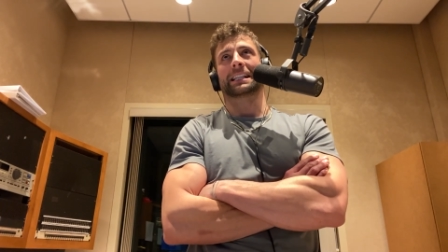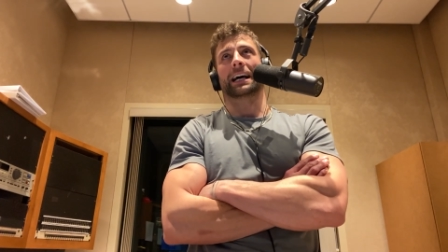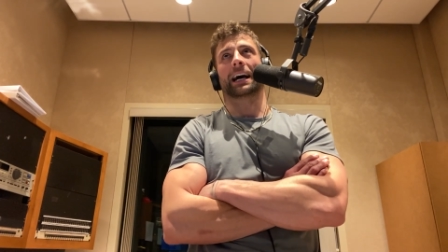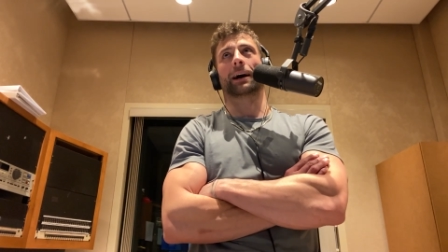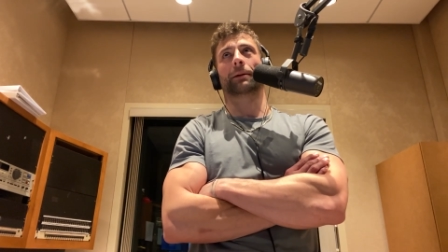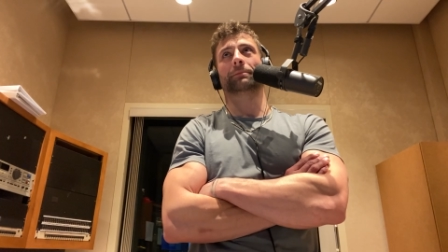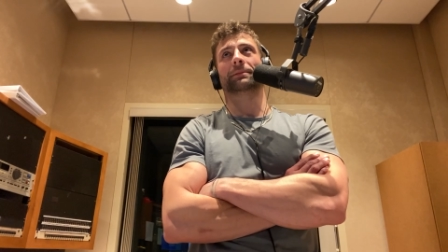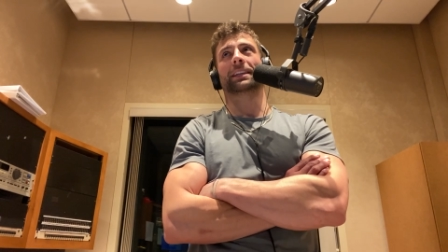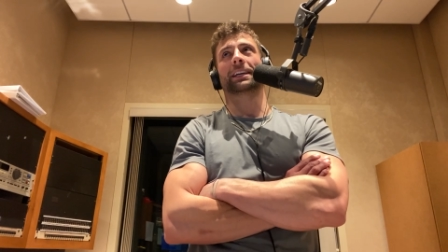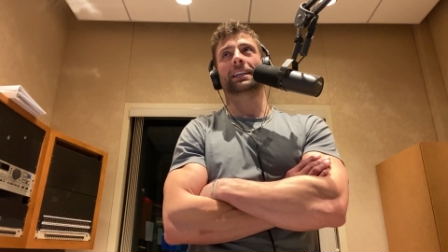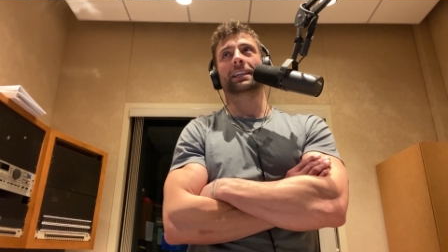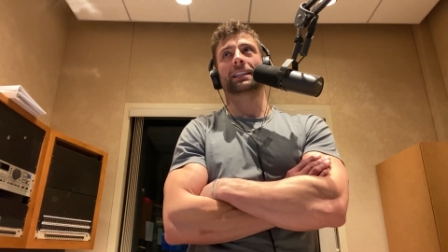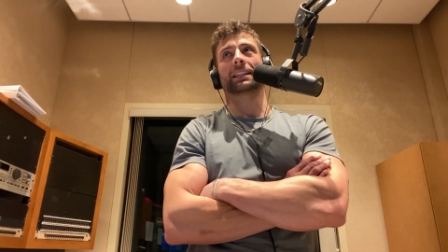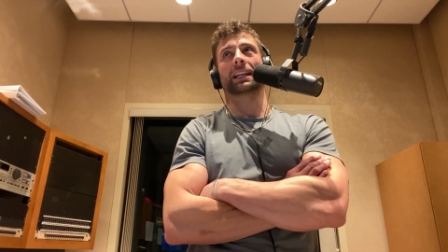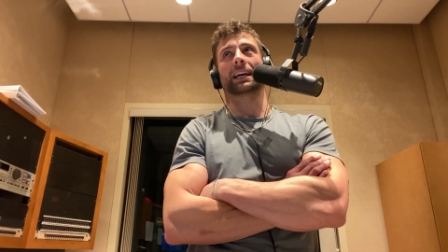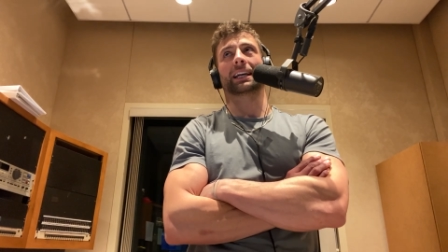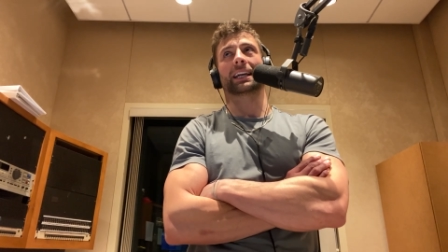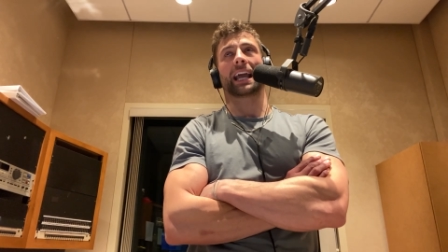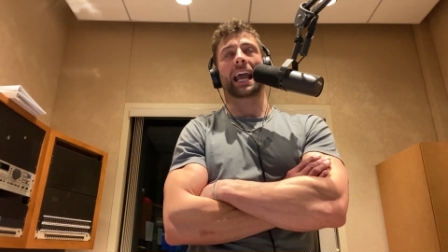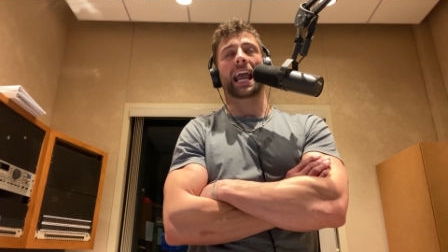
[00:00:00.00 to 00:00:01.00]
I'm thinking
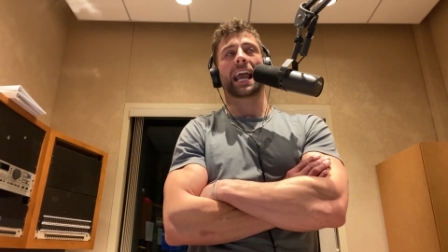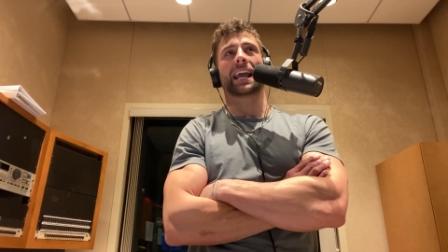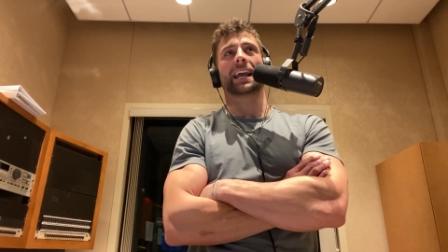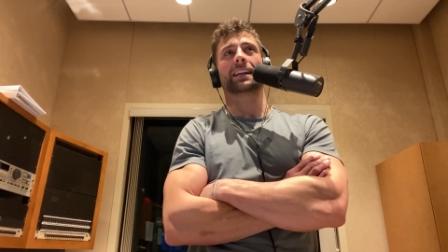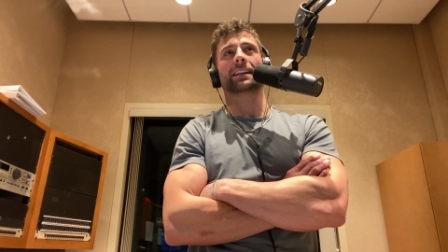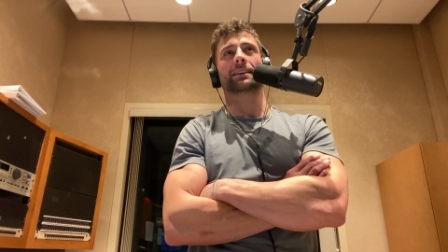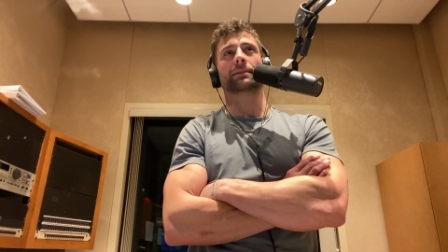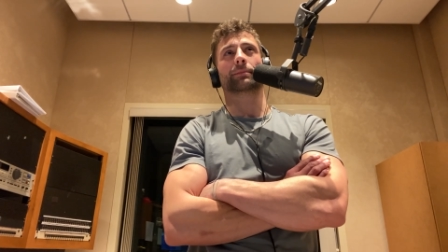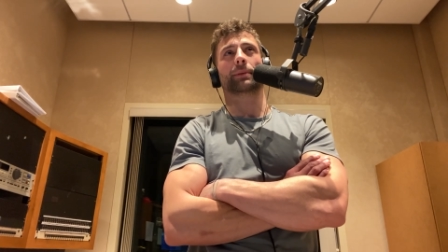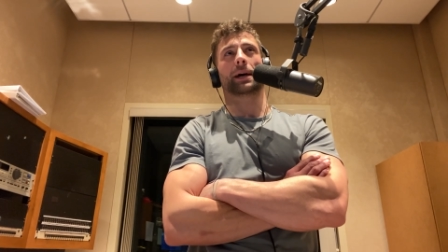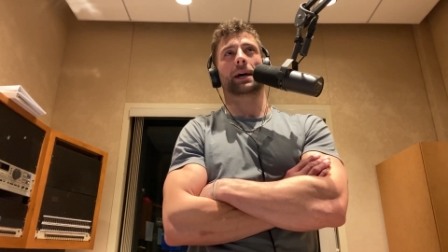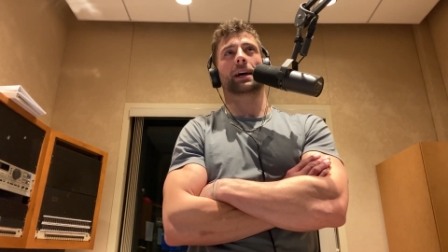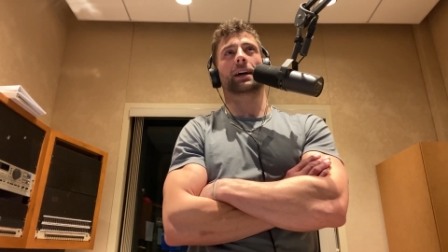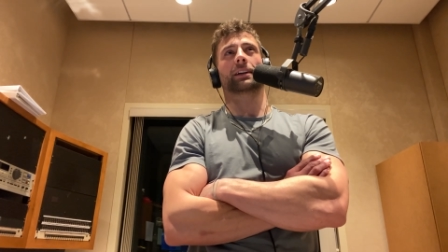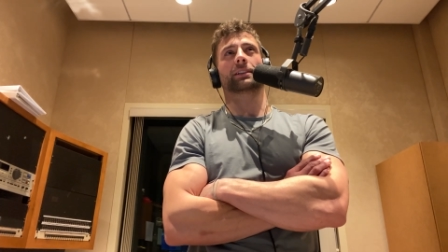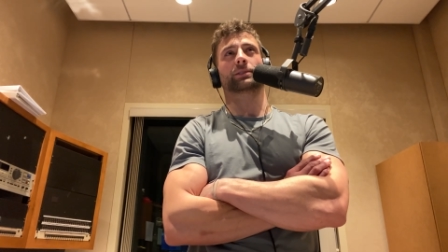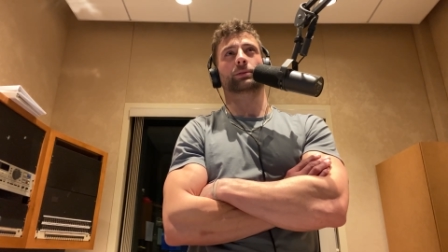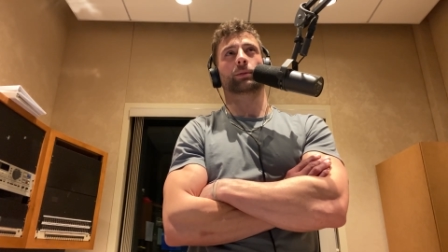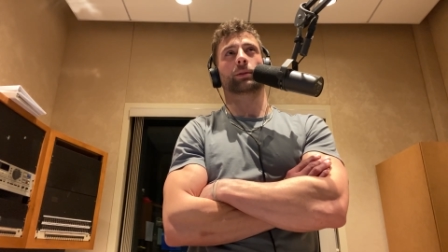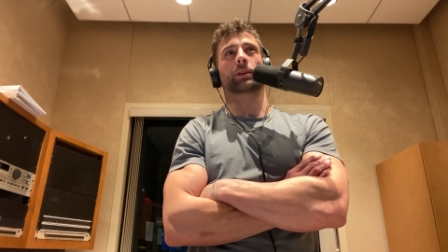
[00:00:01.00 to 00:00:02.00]
like 80
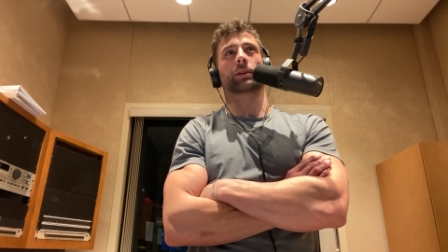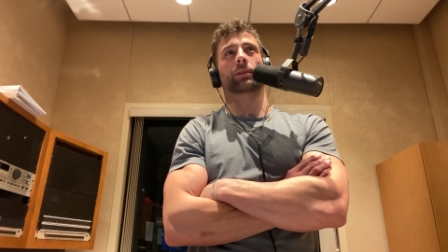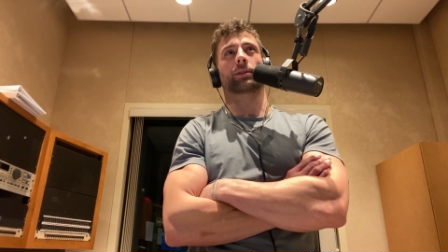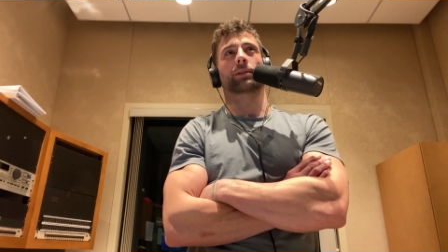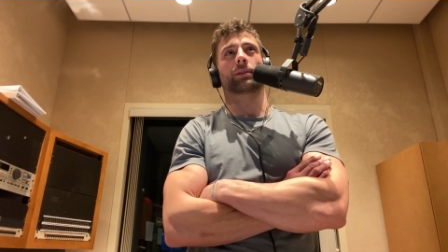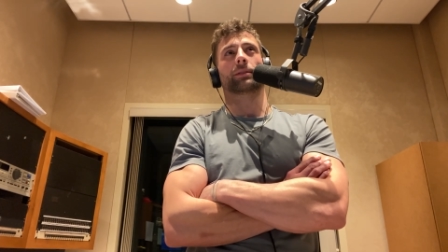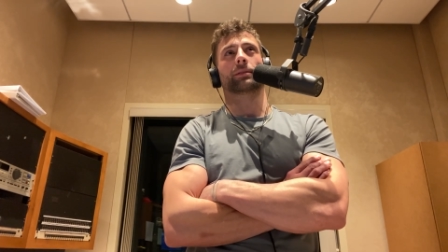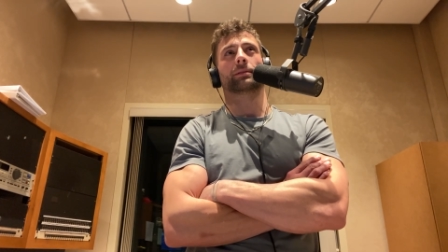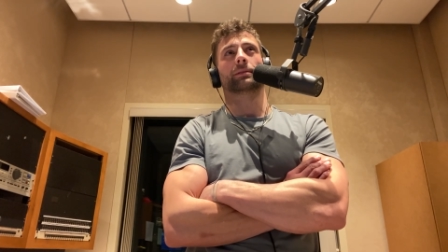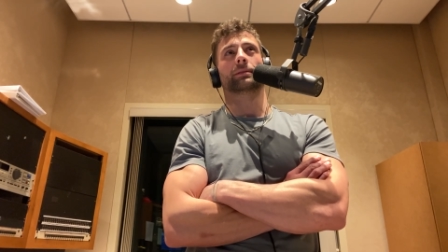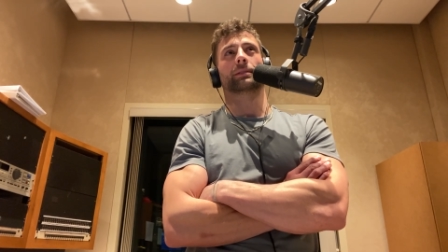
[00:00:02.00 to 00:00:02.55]
bags worth.